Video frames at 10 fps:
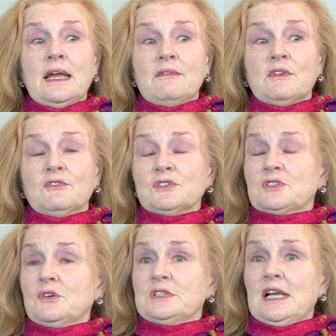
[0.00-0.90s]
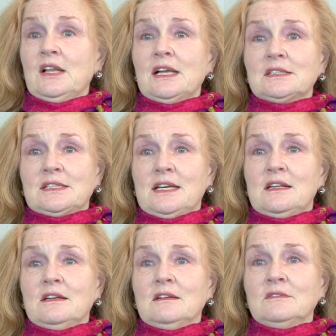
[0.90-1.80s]
at the first hotel I stayed
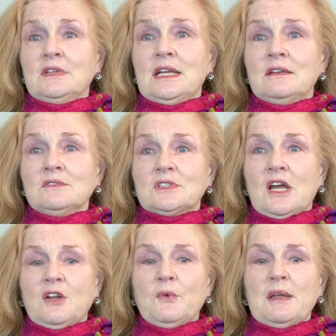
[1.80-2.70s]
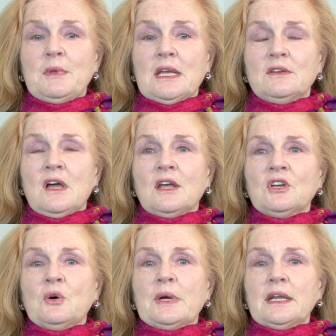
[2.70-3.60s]
in Saudi Arabia, not
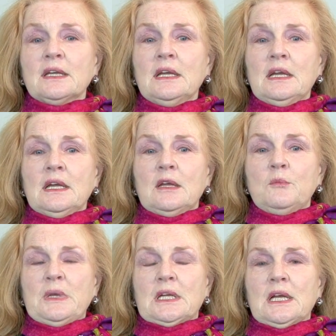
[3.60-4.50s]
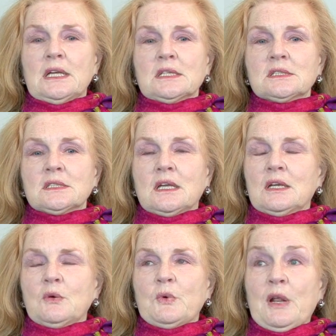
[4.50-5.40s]
knowing, because
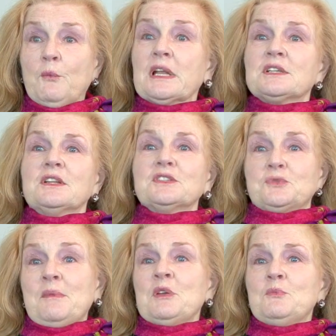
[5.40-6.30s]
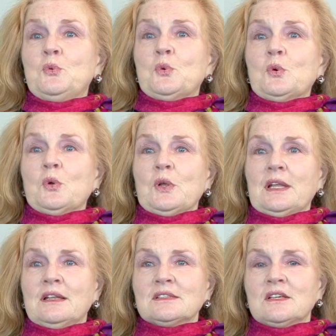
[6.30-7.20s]
when I went to the swimming pool
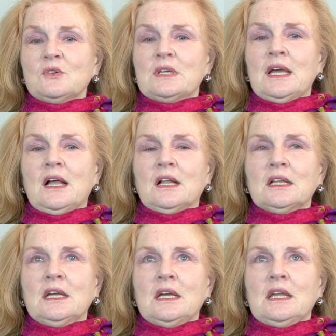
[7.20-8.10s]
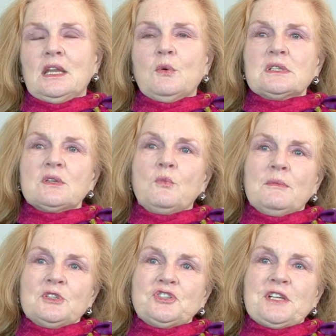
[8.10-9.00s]
in this hotel, there was a
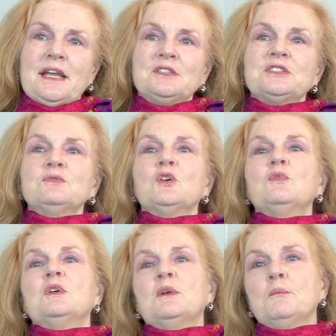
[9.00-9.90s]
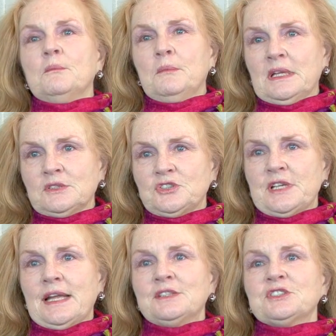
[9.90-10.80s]
women's changing room and a men's
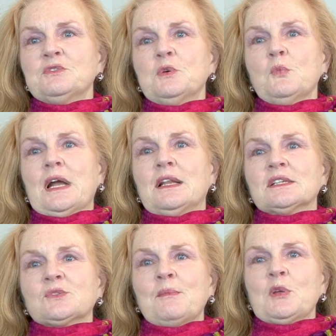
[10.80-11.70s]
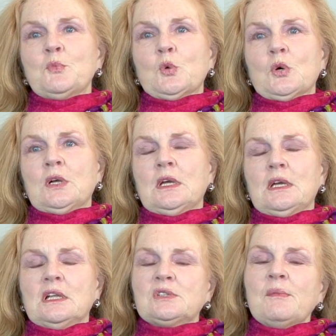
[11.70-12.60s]
changing room right at the swimming pool.
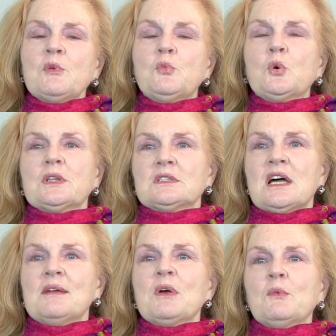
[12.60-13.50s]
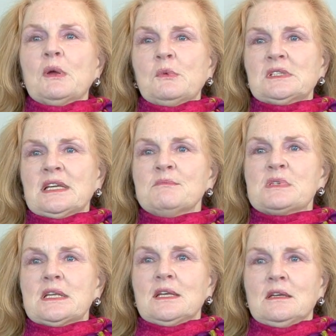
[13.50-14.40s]
The swimming pool at the time I went was
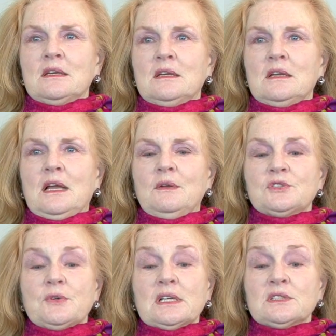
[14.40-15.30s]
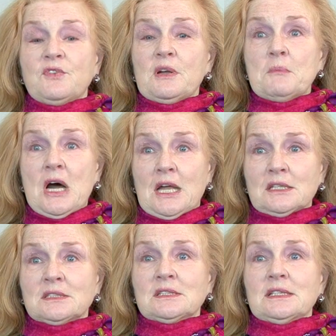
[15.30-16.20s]
empty. I was dressed very
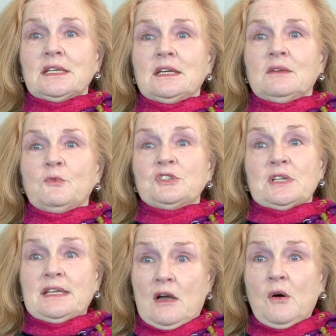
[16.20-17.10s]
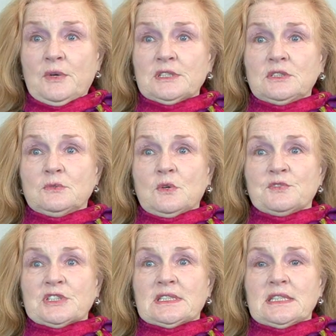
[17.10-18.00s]
modestly, which I always do
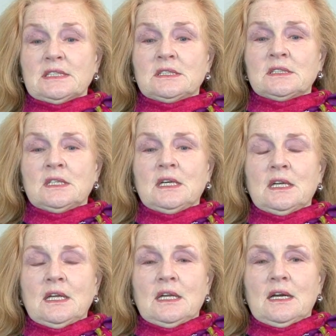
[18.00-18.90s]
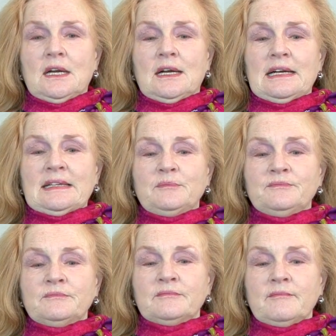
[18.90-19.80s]
overseas.
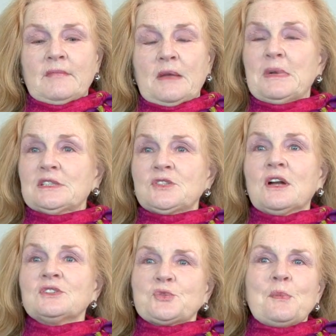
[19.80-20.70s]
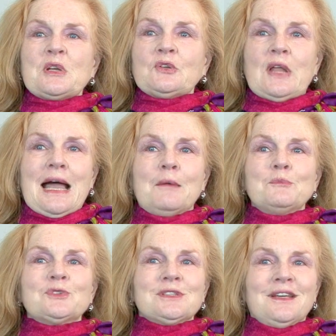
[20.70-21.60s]
But I started swimming
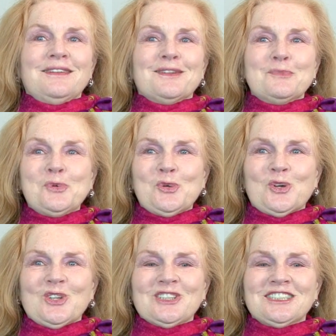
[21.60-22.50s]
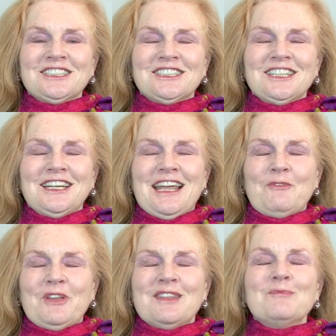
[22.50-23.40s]
laps in the pool,
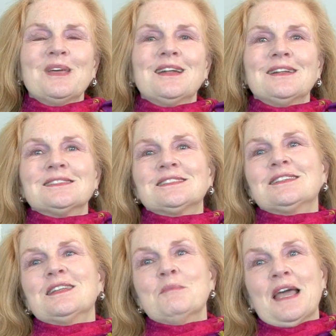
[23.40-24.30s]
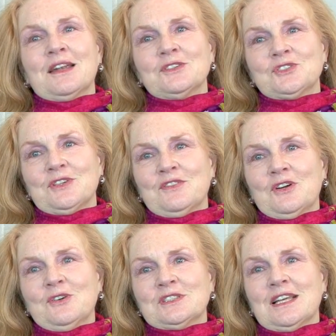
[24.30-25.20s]
and within minutes, the manager of the
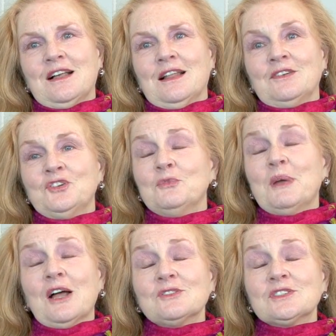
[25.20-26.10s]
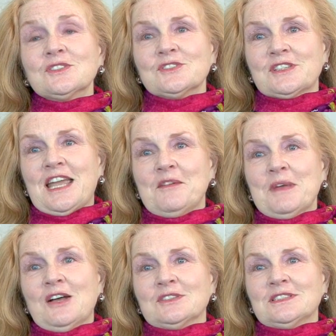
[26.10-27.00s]
hotel and two bouncers came
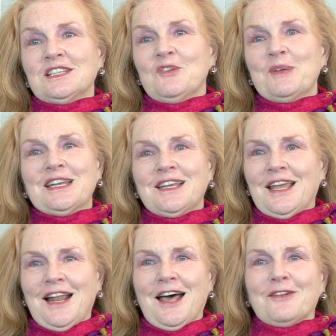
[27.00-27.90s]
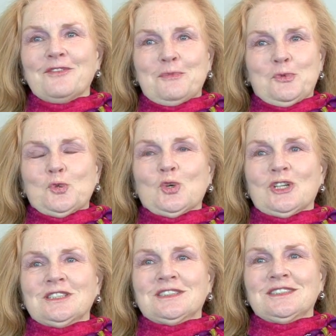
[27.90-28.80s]
out to tell me to get out of the pool.